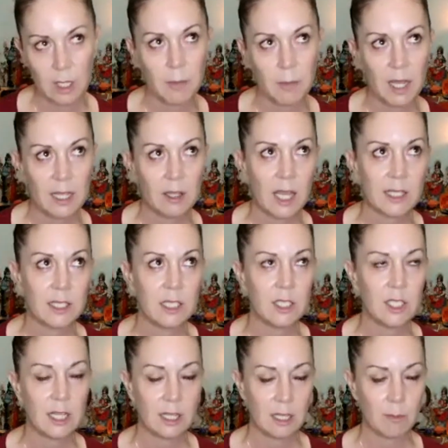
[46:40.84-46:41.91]
You may like to
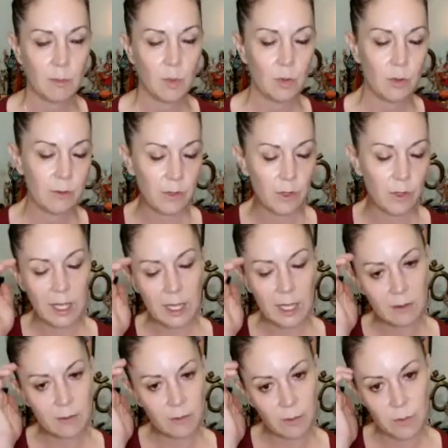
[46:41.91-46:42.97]
gently move your
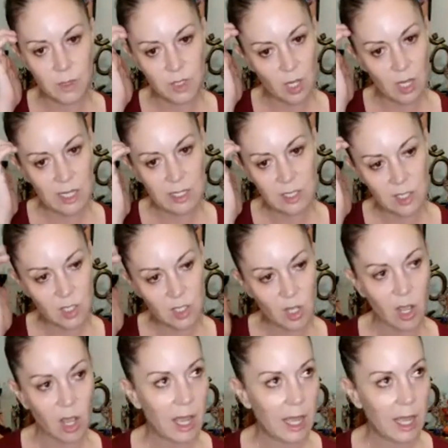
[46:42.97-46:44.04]
head from side to
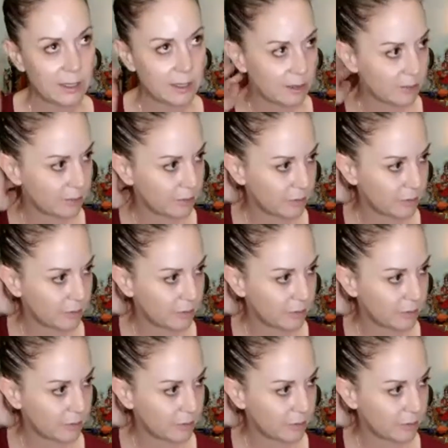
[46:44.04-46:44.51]
side.